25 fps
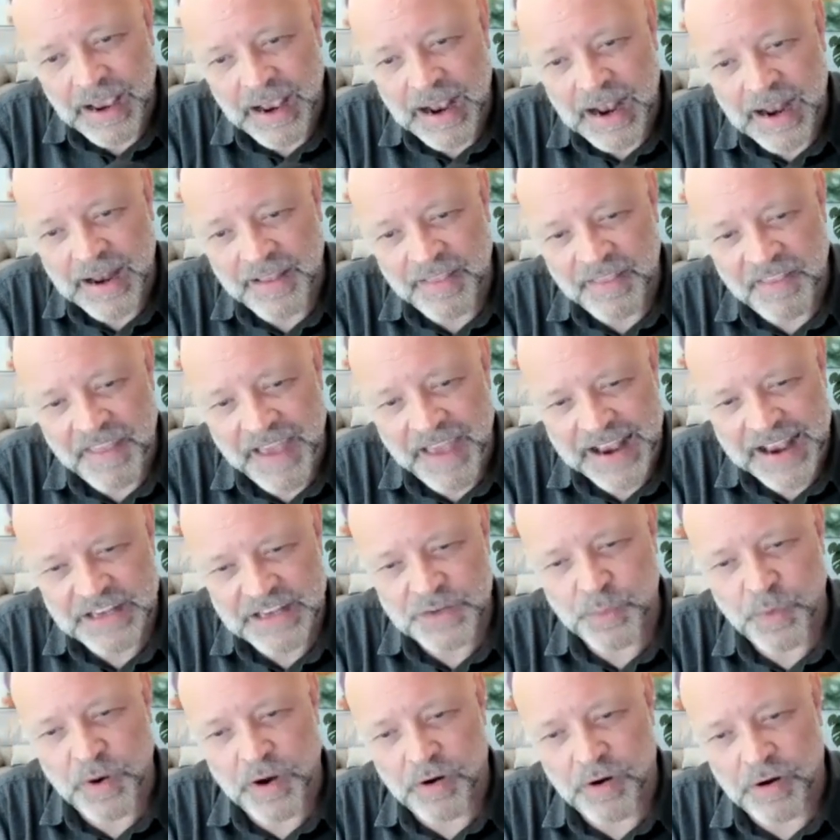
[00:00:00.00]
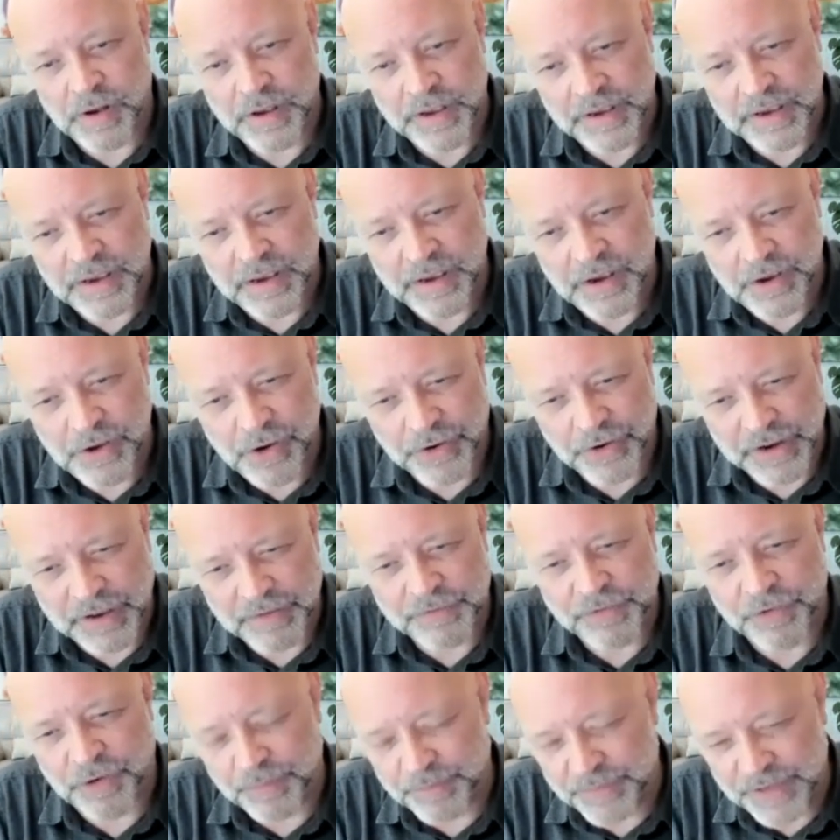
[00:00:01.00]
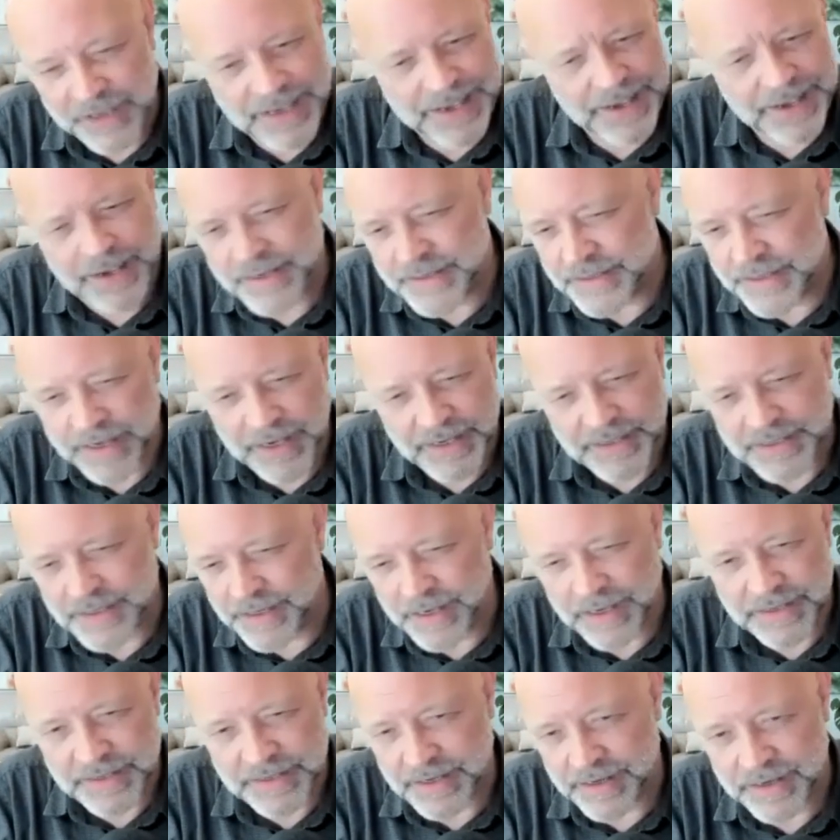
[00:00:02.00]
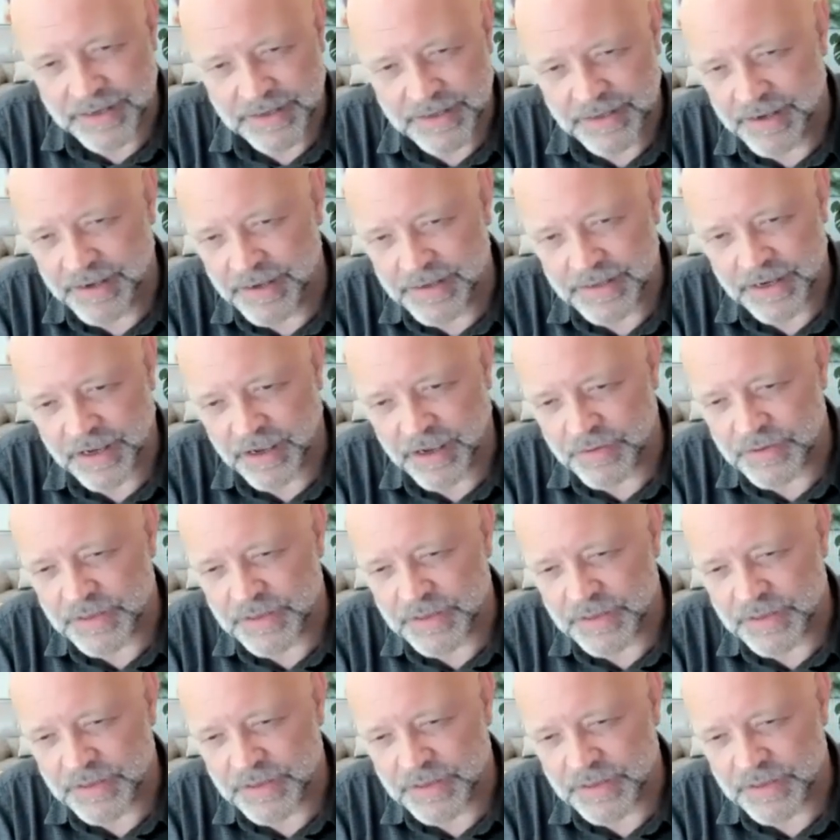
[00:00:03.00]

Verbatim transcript: And that's where I got it from years and years and years and years and years ago.